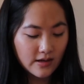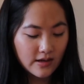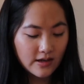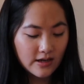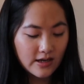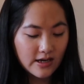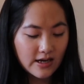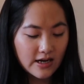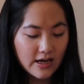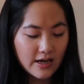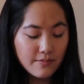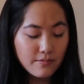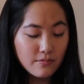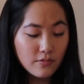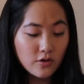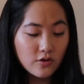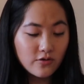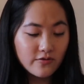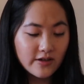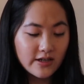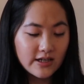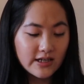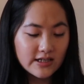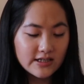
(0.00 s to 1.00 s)
and I
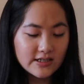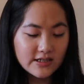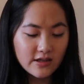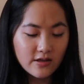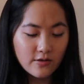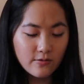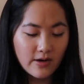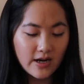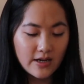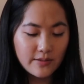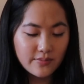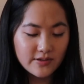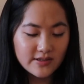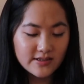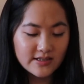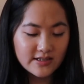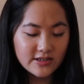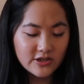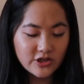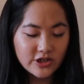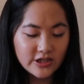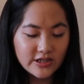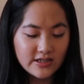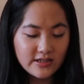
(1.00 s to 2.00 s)
move it into the right
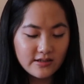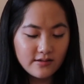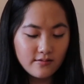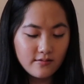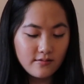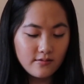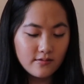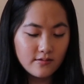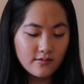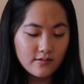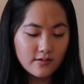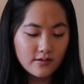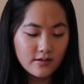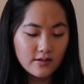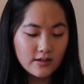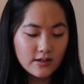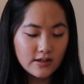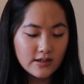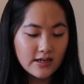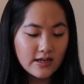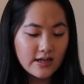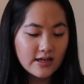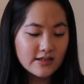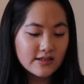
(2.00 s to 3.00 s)
position.
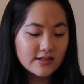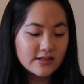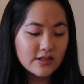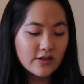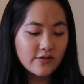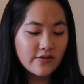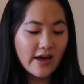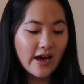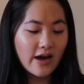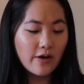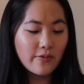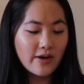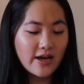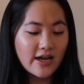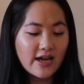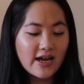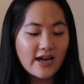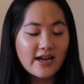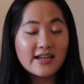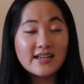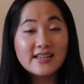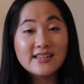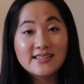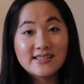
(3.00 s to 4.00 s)
So that way
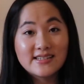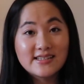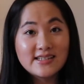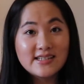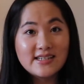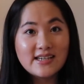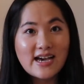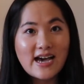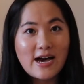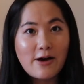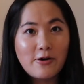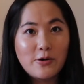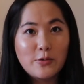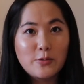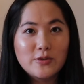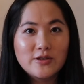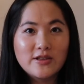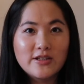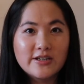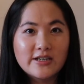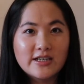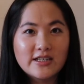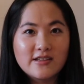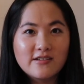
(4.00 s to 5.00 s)
I can see how it would
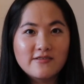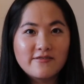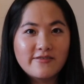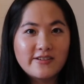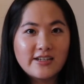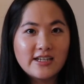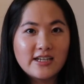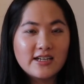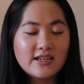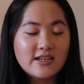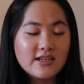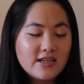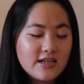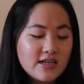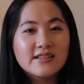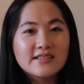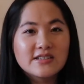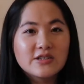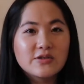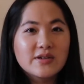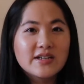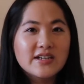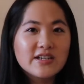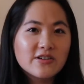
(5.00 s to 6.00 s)
look in the feed.
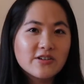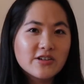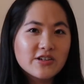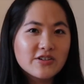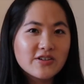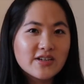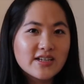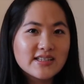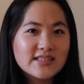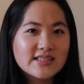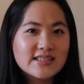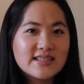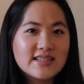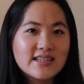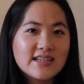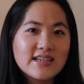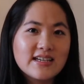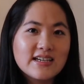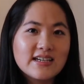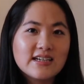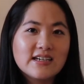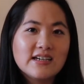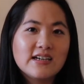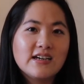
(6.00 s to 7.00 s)
So here you can
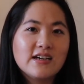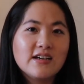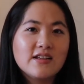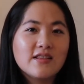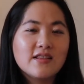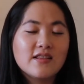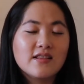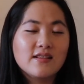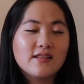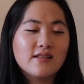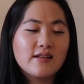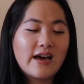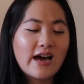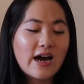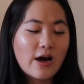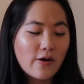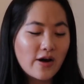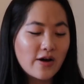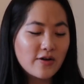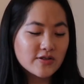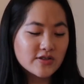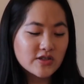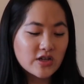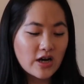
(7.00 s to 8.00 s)
see how
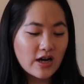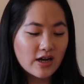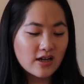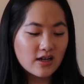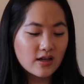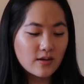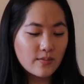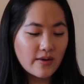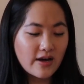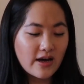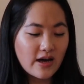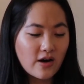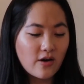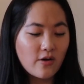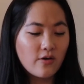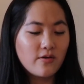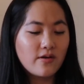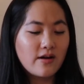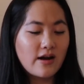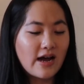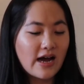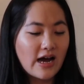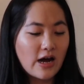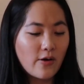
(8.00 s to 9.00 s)
I was talking
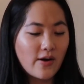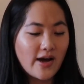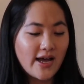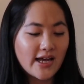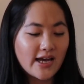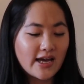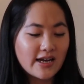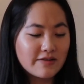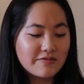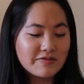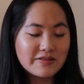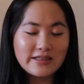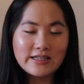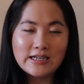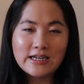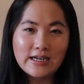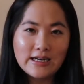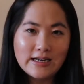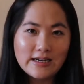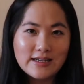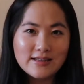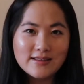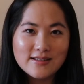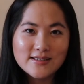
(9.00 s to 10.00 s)
about how I kind of
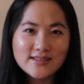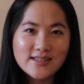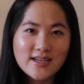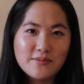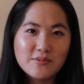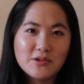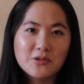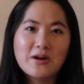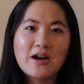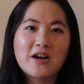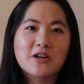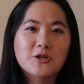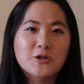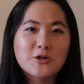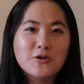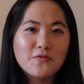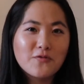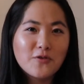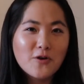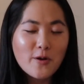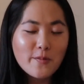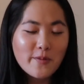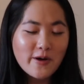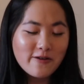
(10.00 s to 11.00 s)
lean in the same direction
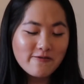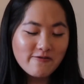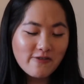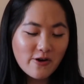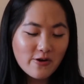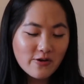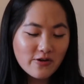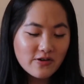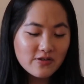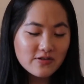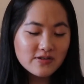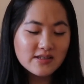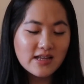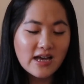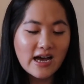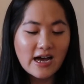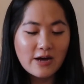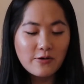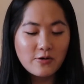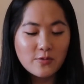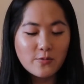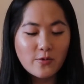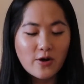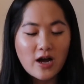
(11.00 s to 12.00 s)
for all my photos.
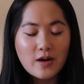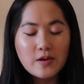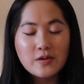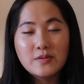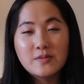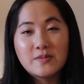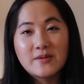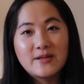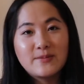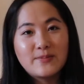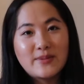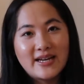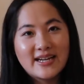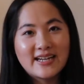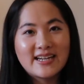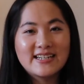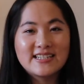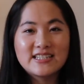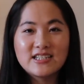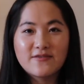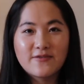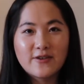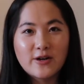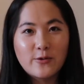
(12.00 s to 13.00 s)
I would probably pick a
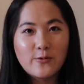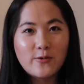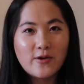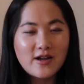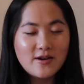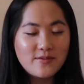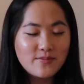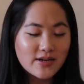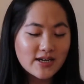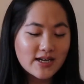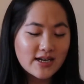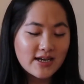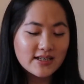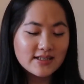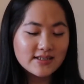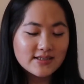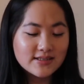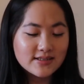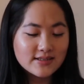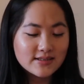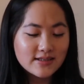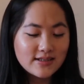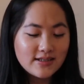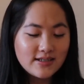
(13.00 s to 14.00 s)
different one because